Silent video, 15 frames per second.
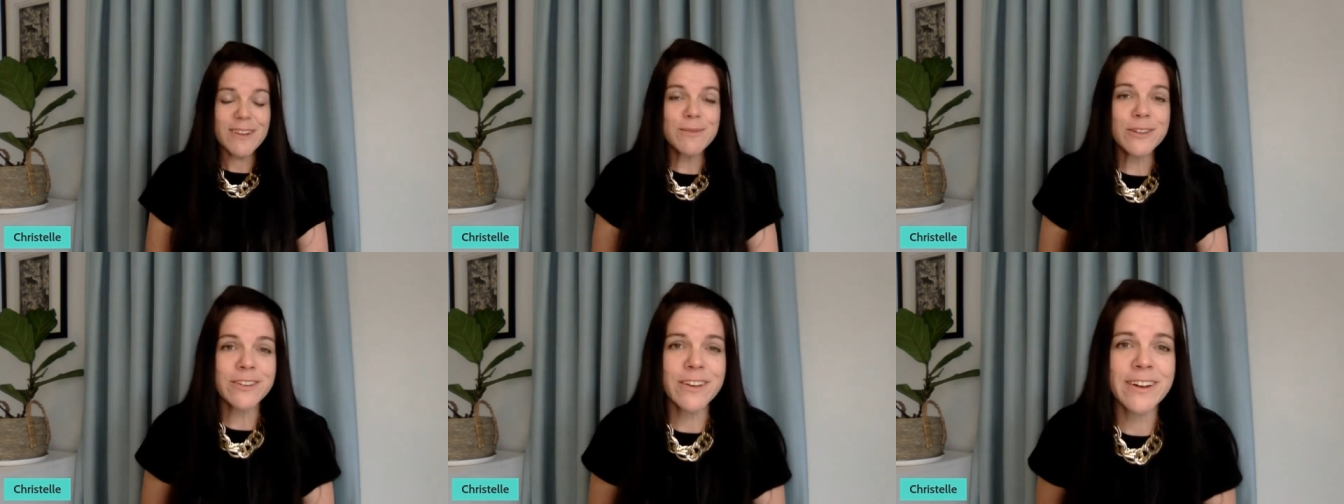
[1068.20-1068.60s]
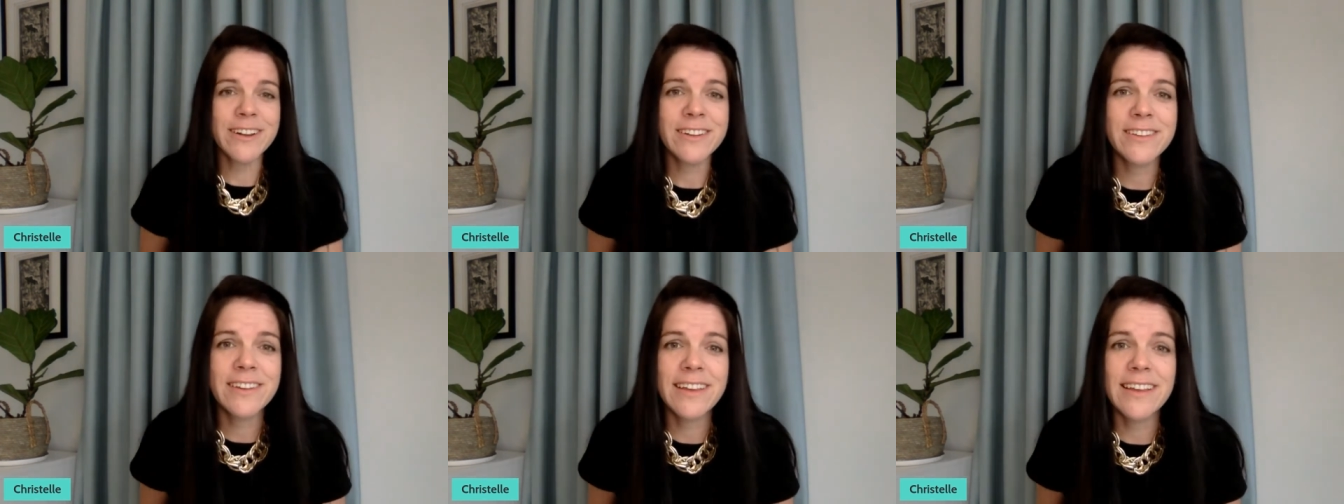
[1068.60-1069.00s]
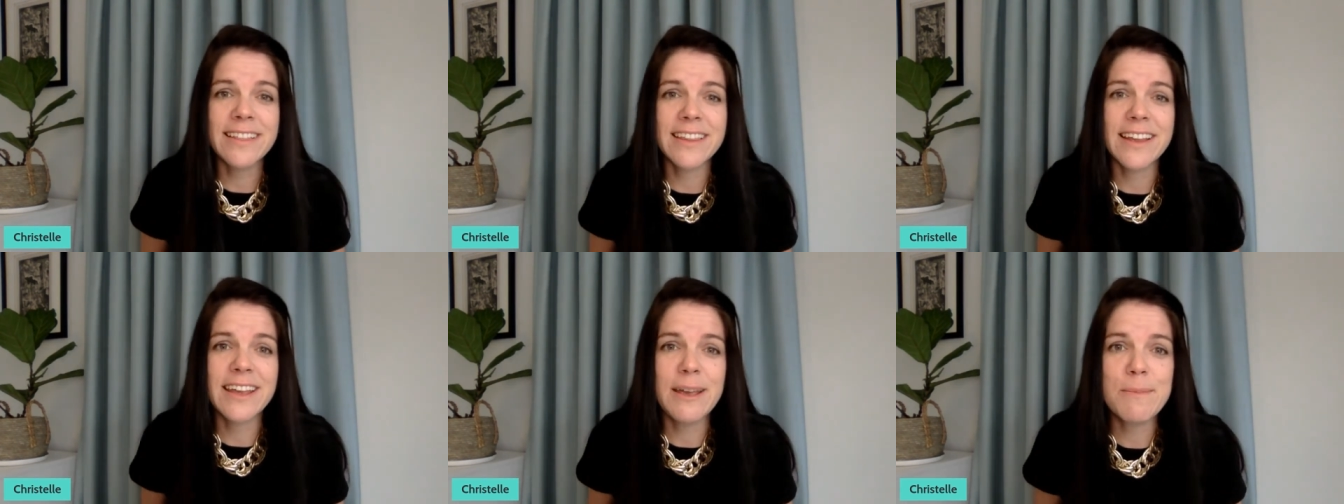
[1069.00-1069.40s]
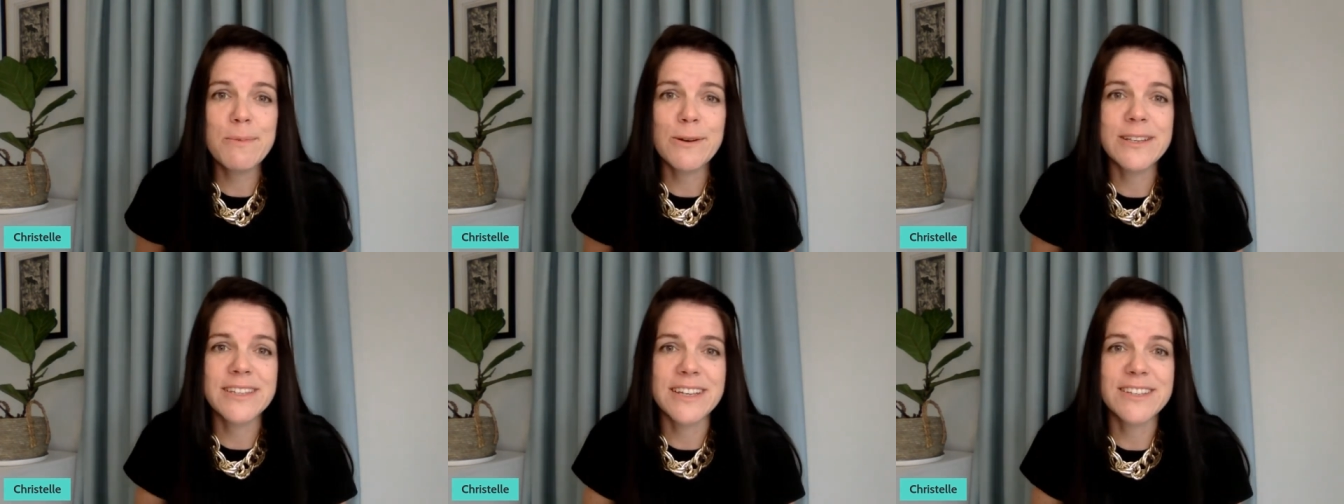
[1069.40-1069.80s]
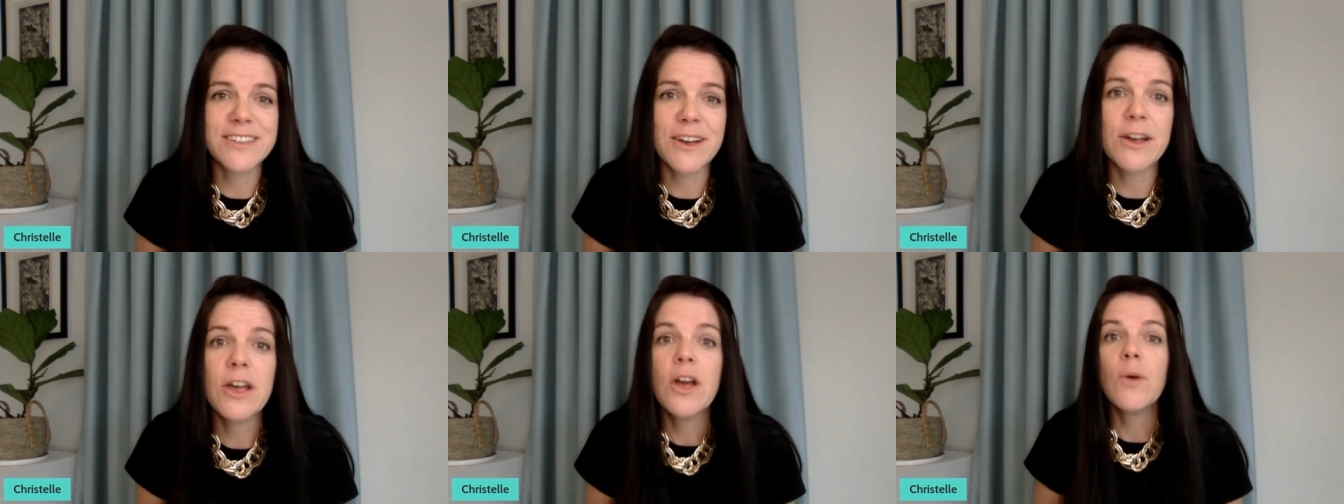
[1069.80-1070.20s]
I'm just going to get the key points here.
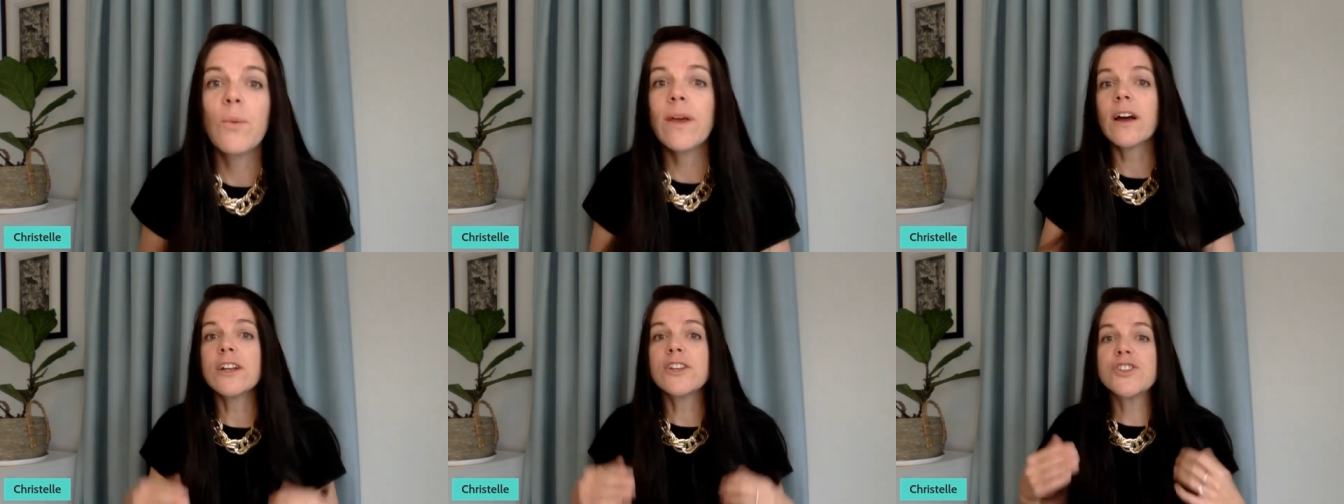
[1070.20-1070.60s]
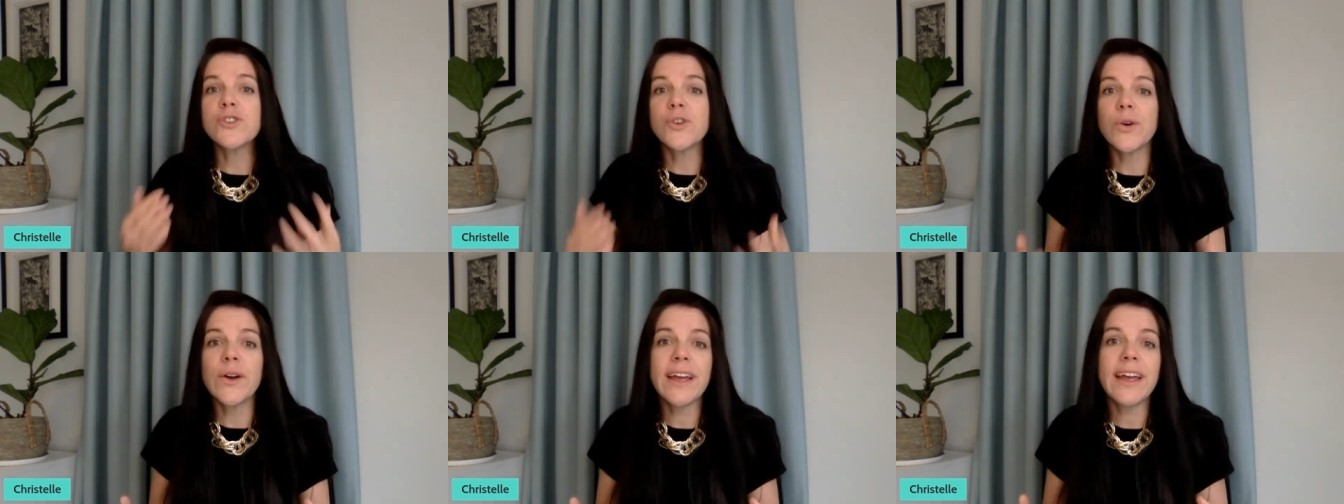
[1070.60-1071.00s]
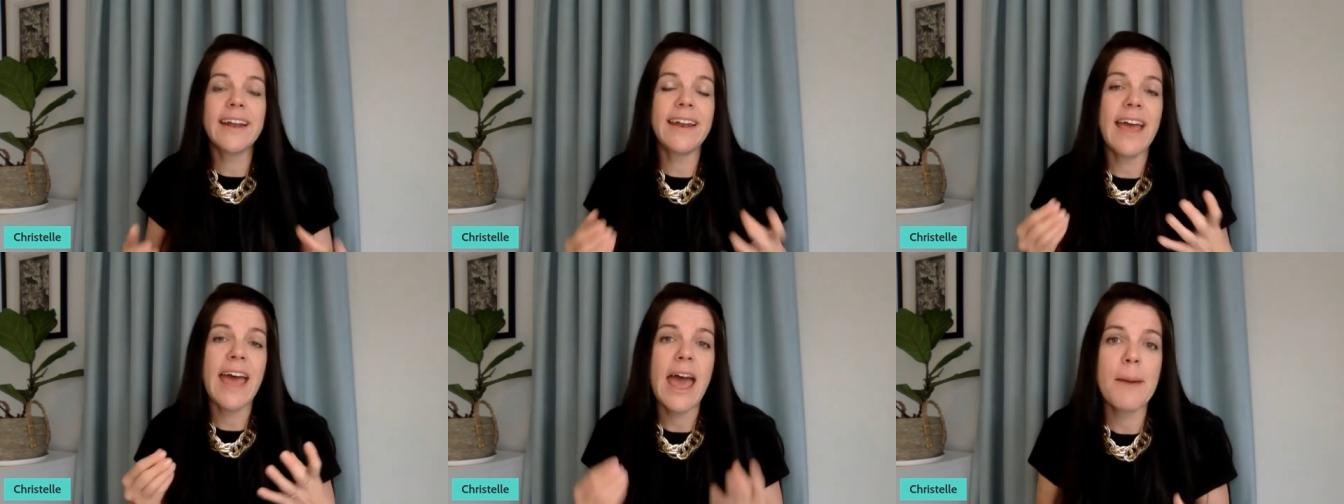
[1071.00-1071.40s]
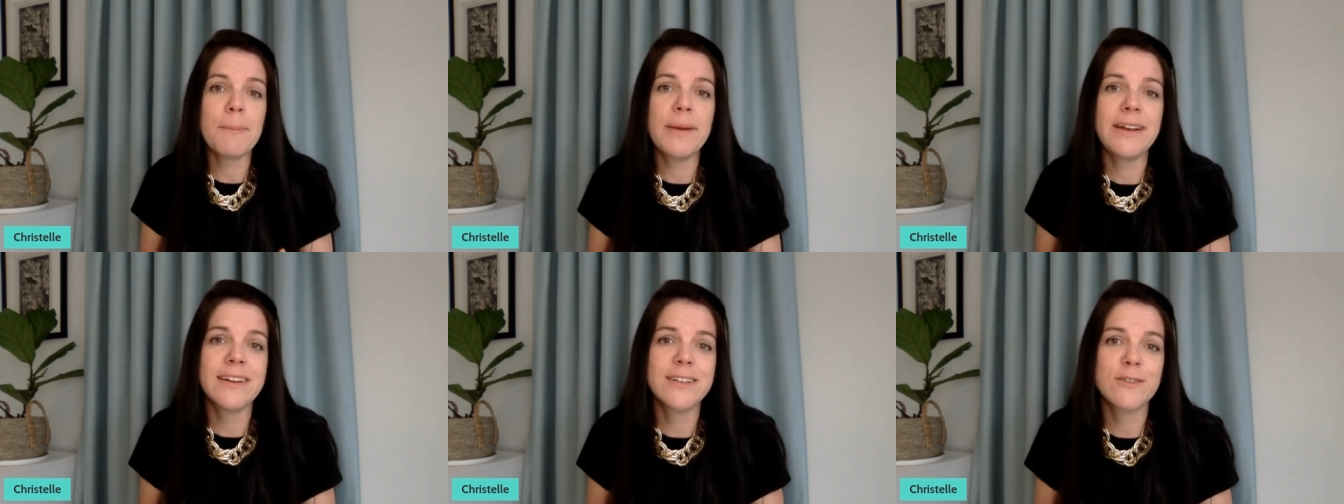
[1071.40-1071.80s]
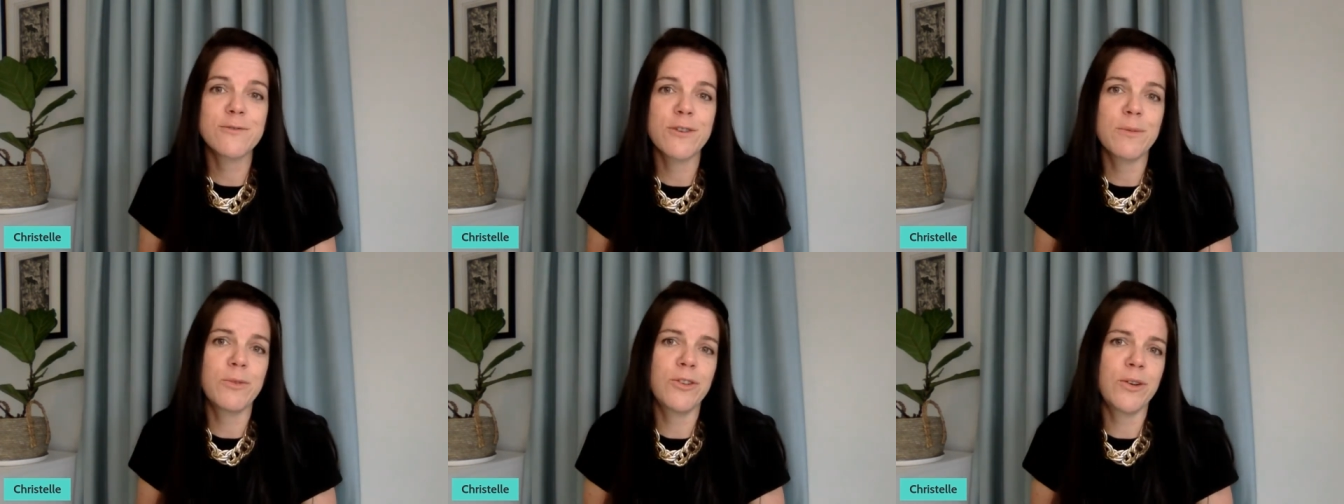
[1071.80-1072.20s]
So we got joy and happiness
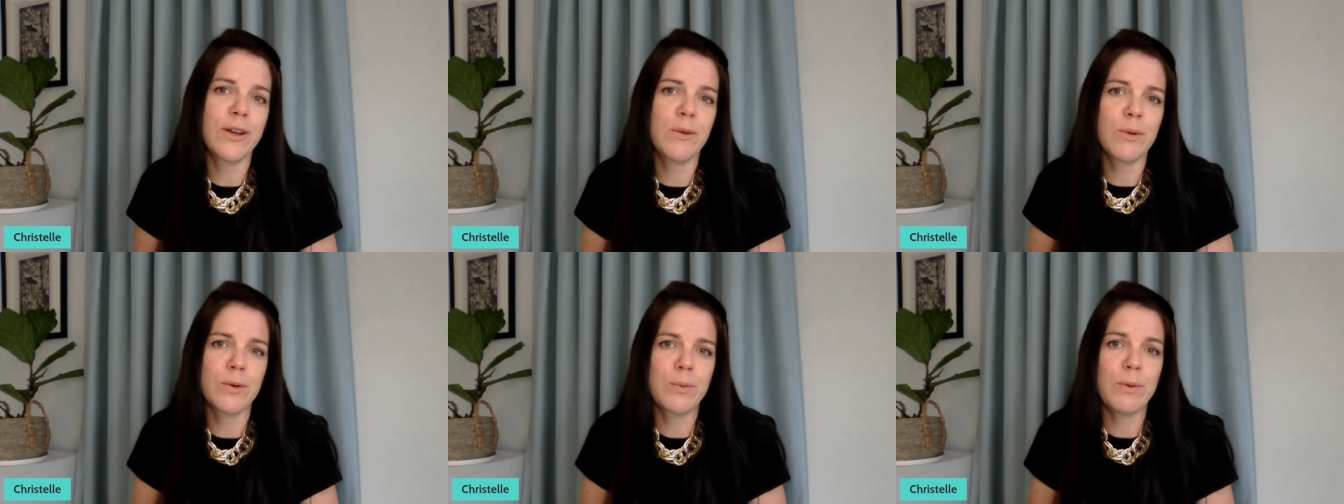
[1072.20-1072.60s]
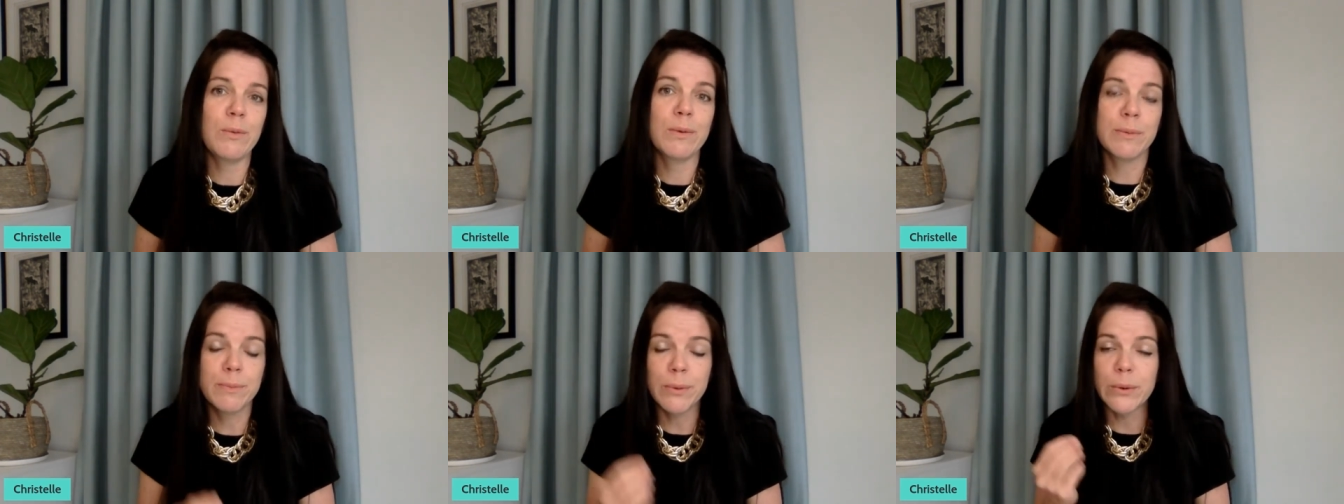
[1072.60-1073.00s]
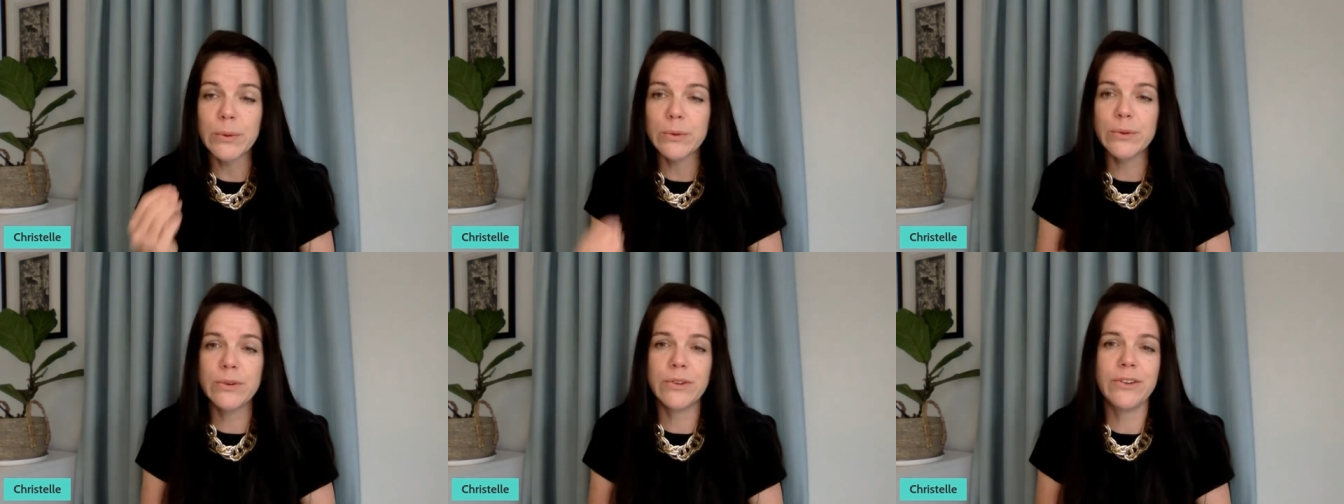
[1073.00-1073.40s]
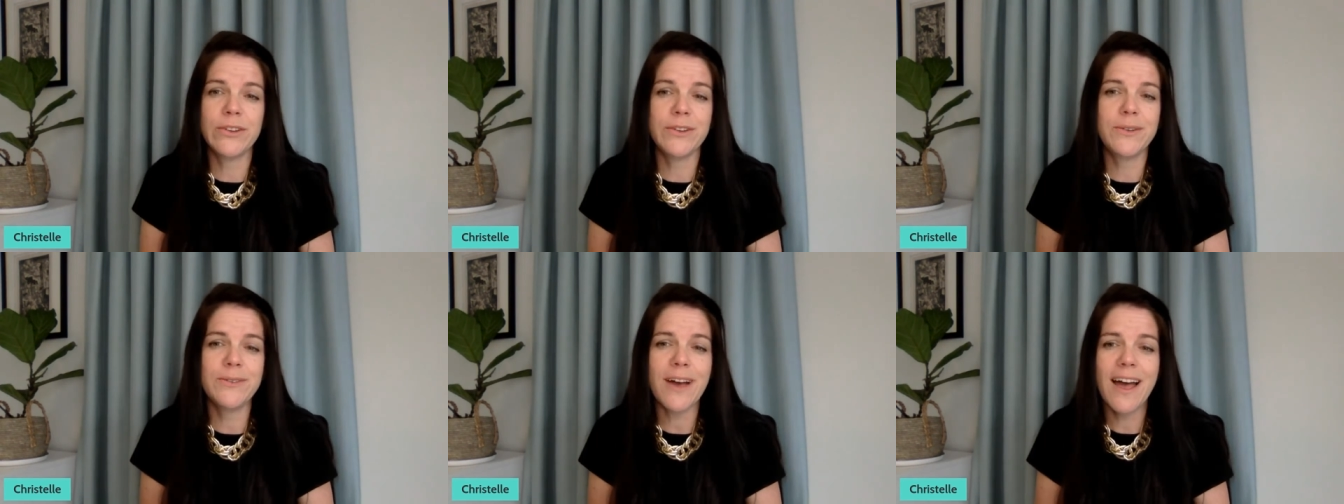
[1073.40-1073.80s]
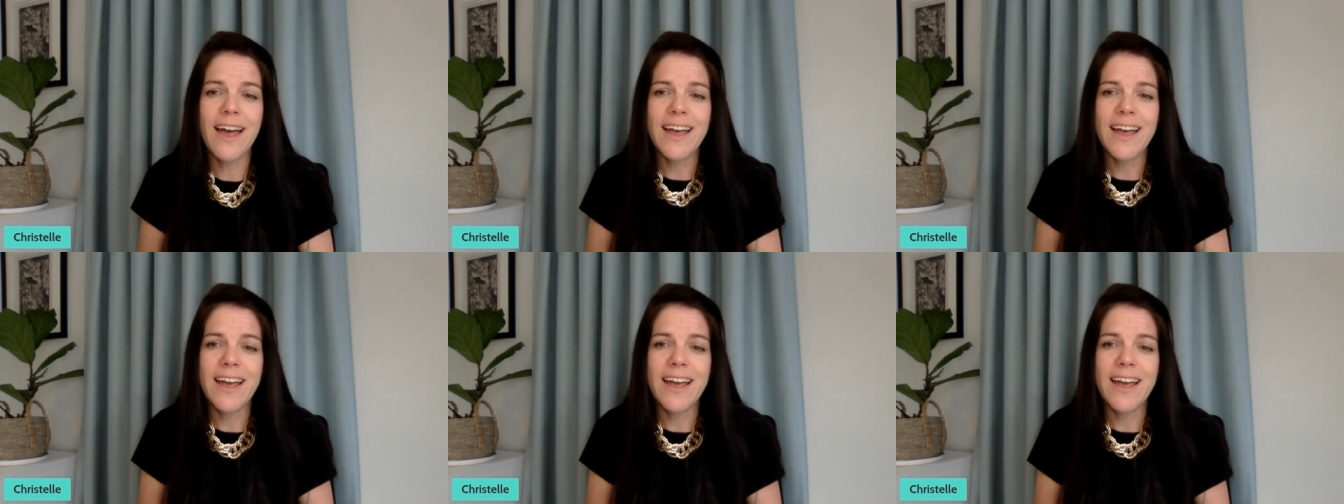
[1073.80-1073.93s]
from doing what we were born to do.